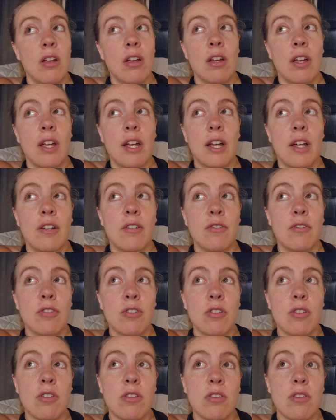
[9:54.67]
and
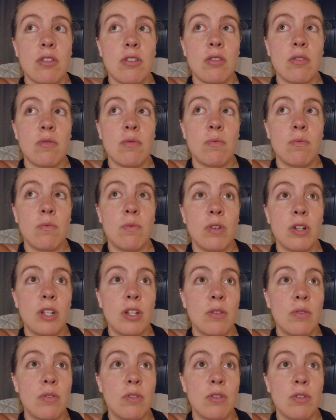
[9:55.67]
just what do
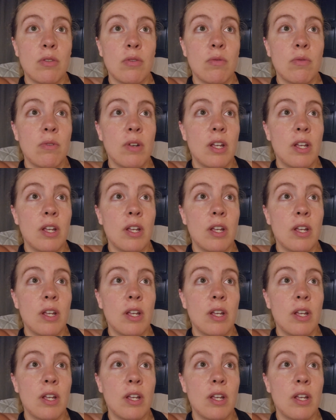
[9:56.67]
you do